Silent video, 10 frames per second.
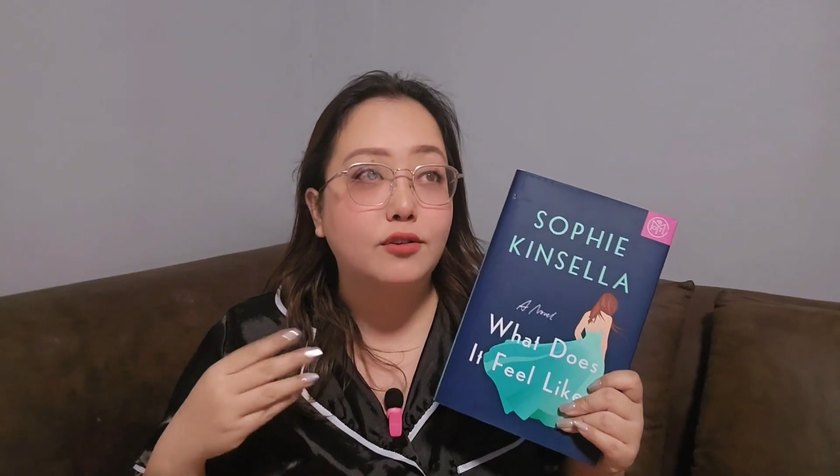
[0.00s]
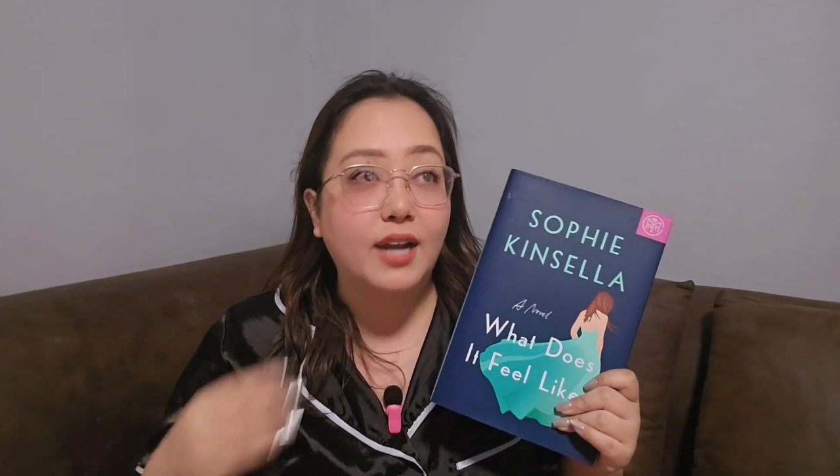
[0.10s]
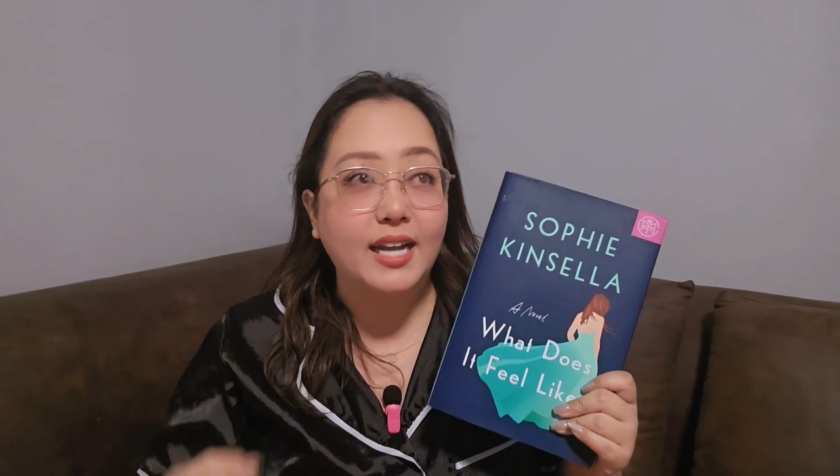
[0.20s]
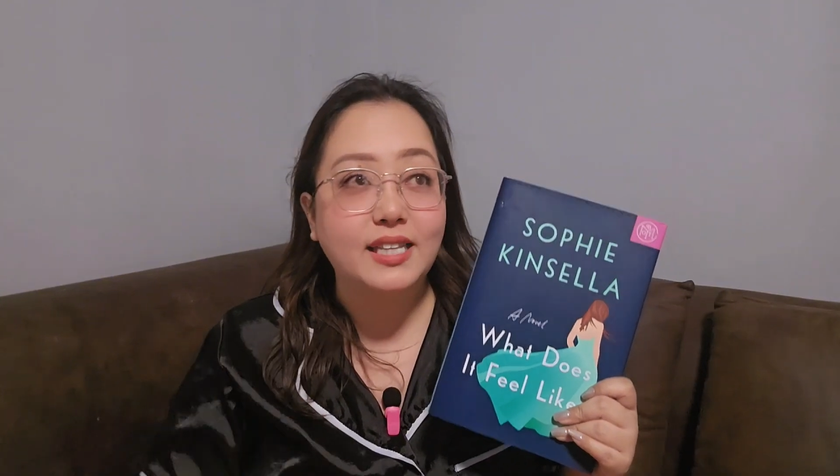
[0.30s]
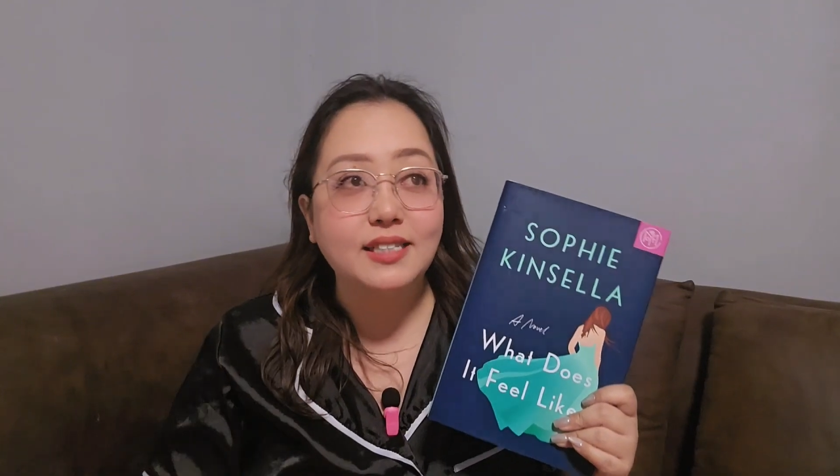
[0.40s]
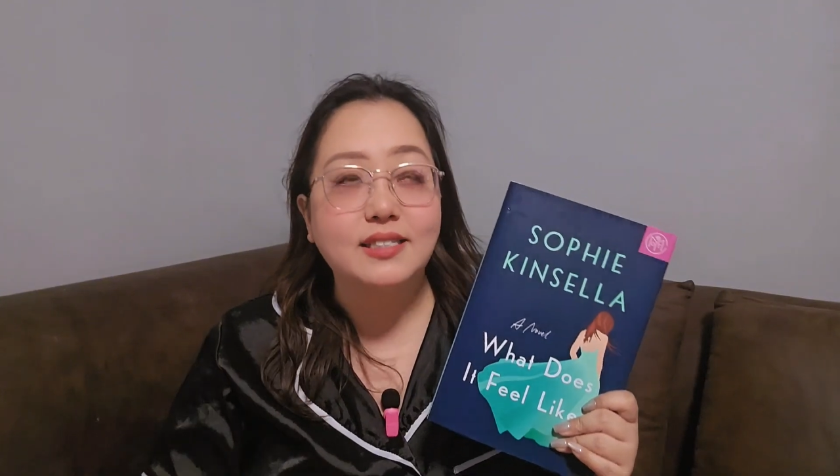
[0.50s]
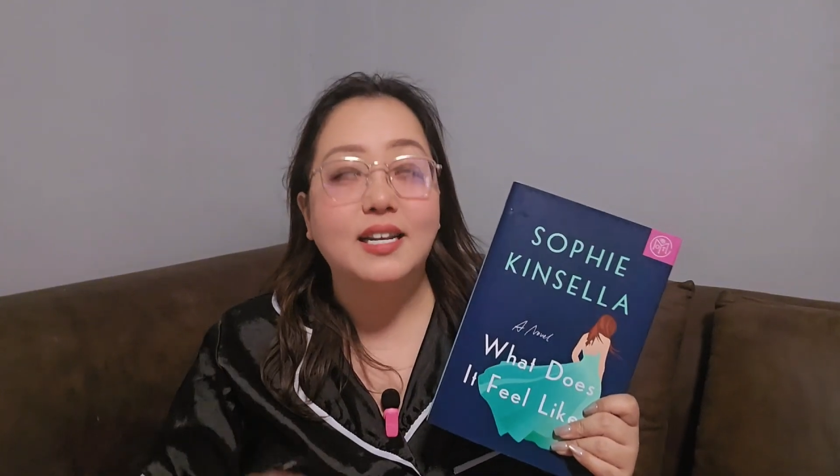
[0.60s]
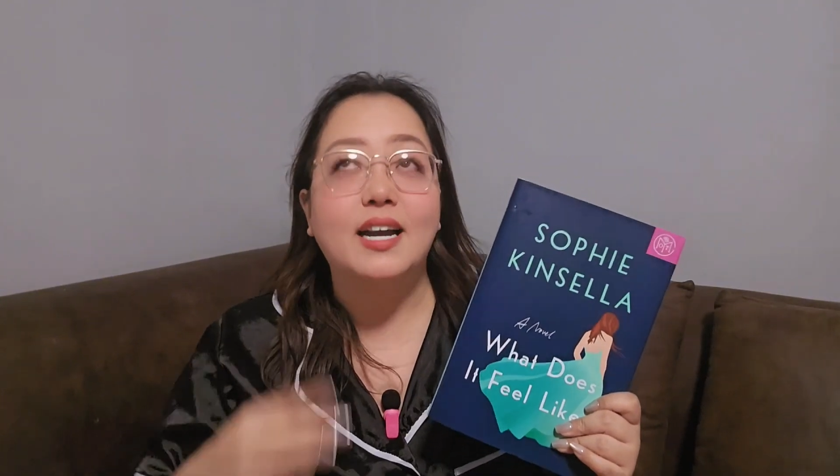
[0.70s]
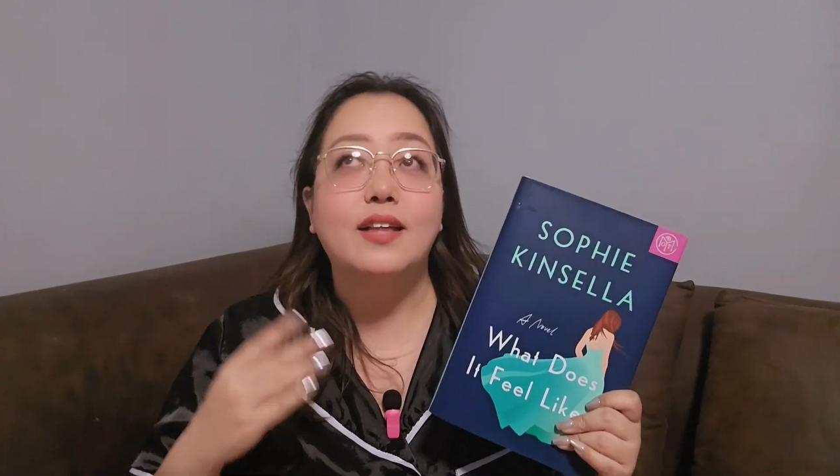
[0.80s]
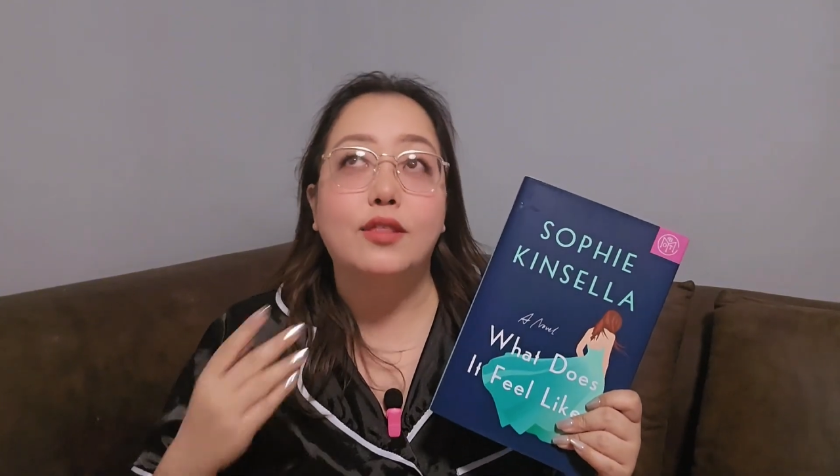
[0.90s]
writing
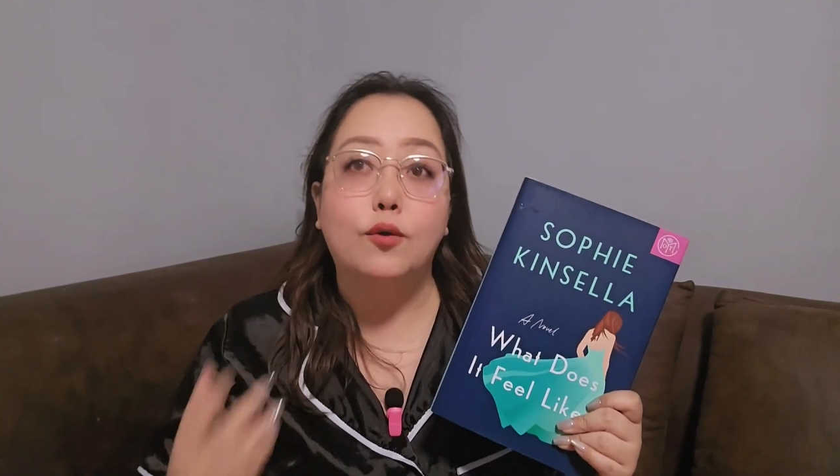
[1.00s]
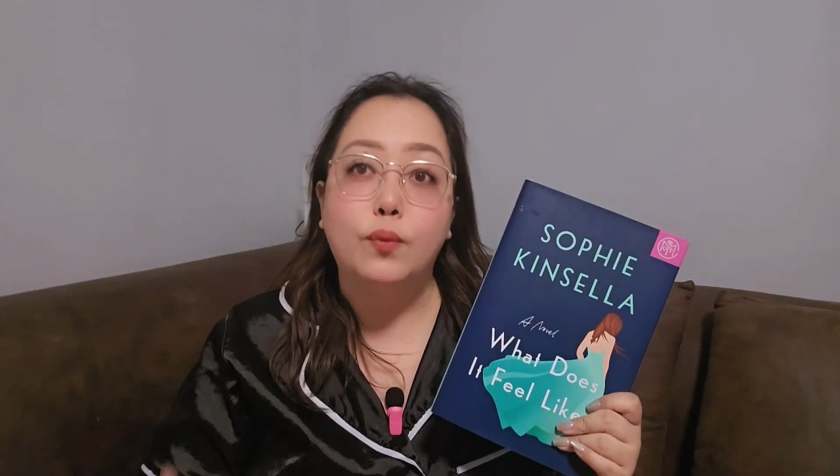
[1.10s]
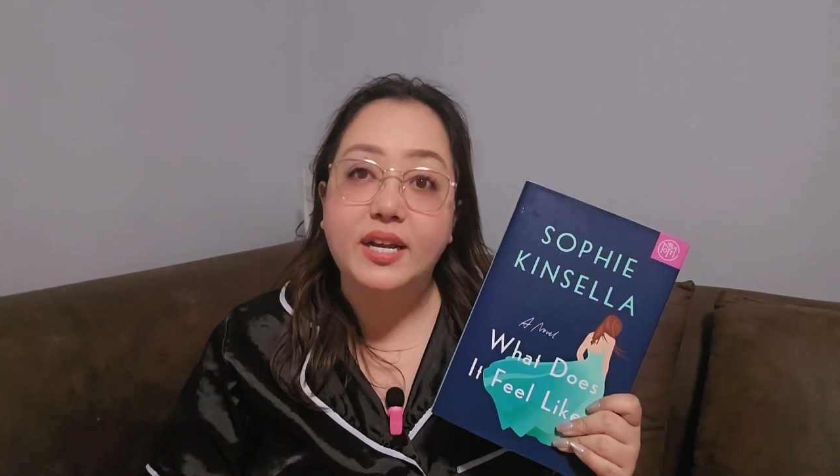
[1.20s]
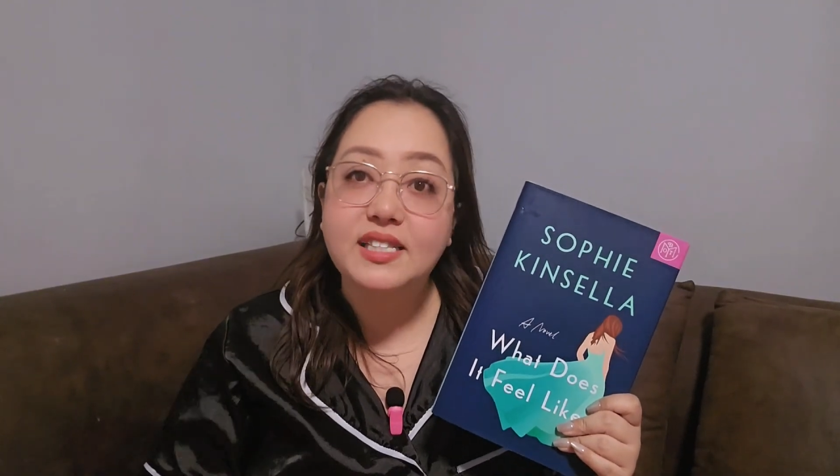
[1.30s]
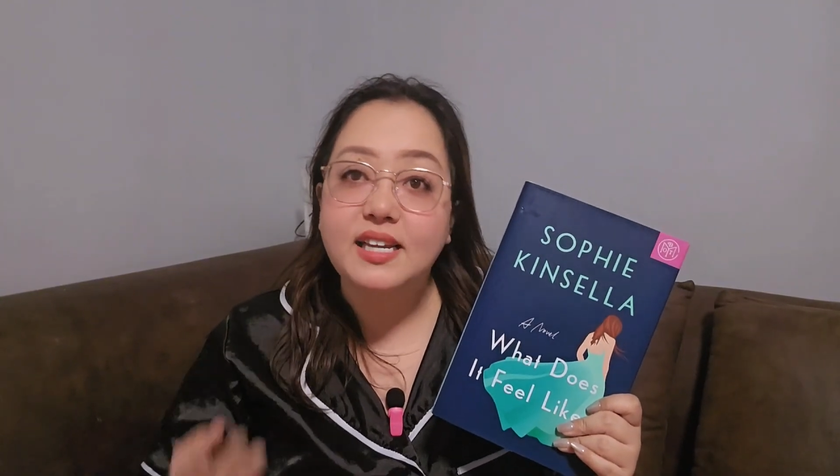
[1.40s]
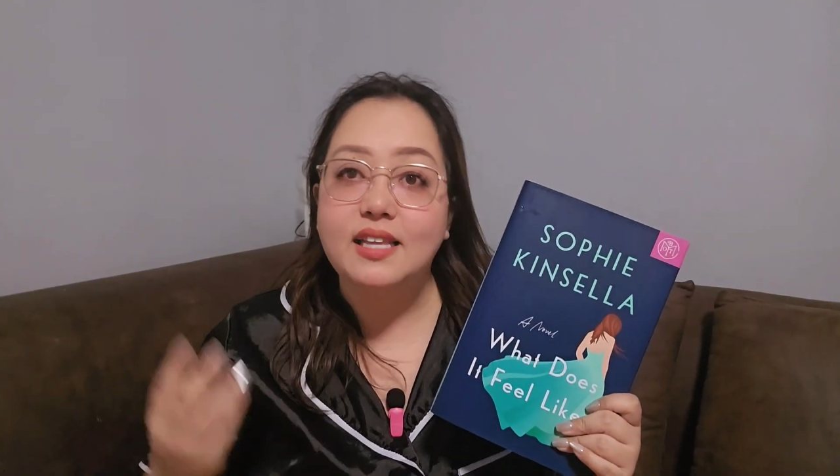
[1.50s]
style, the wit